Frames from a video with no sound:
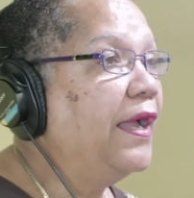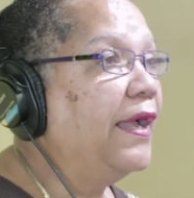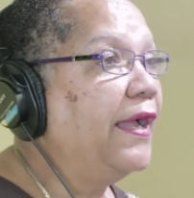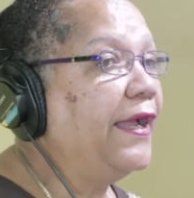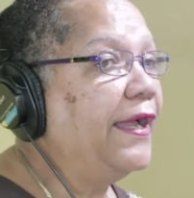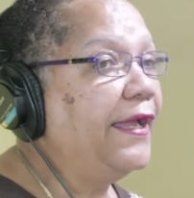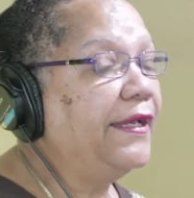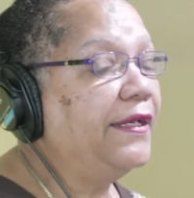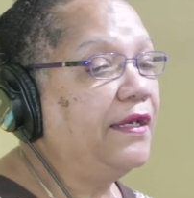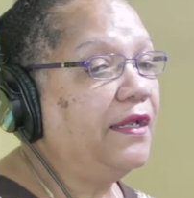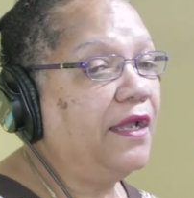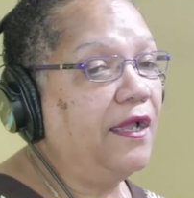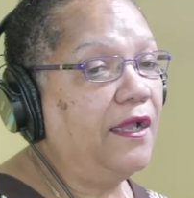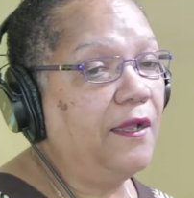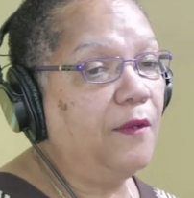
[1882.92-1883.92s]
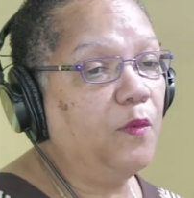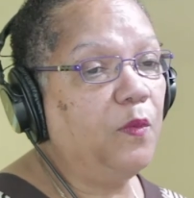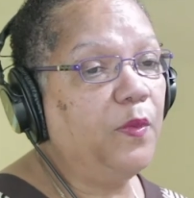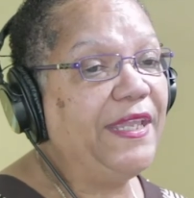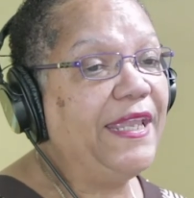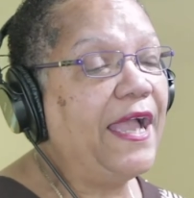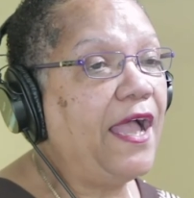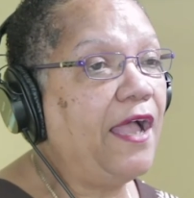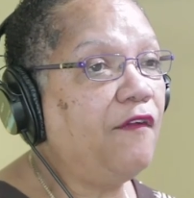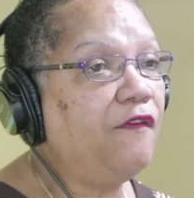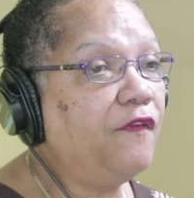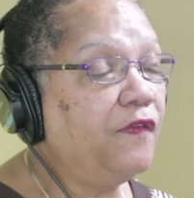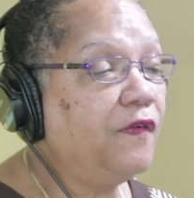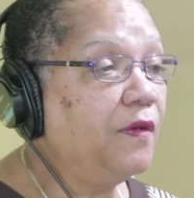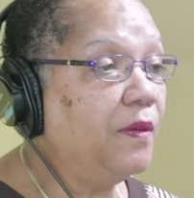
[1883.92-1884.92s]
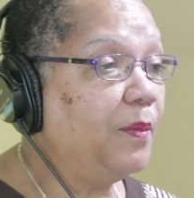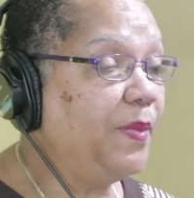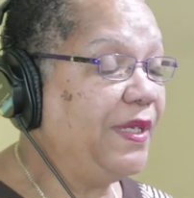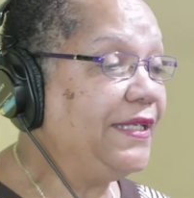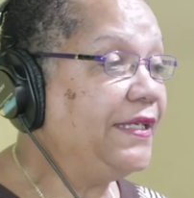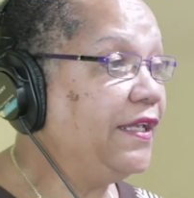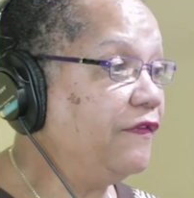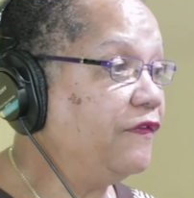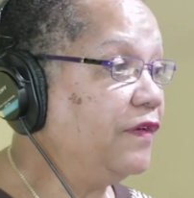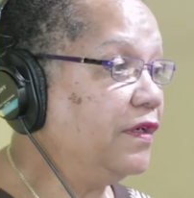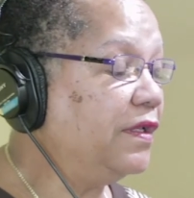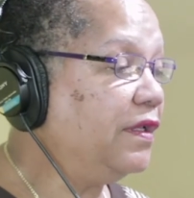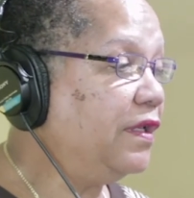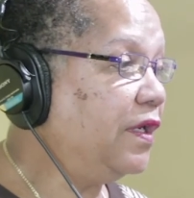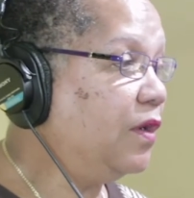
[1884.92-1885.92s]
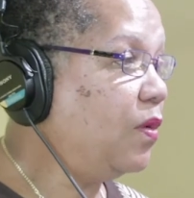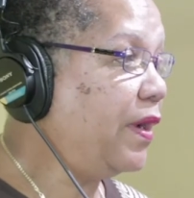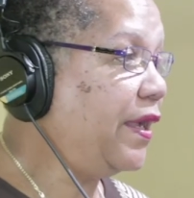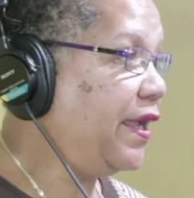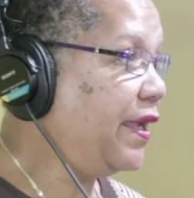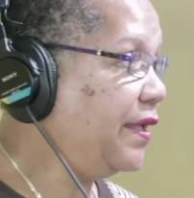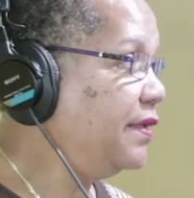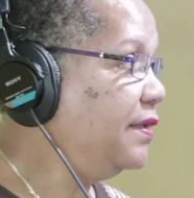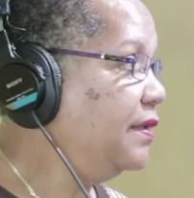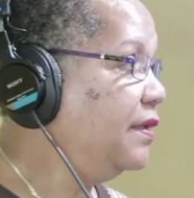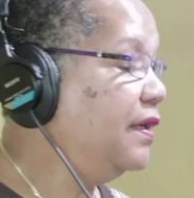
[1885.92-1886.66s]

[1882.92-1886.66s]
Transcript: And we have been given the go ahead,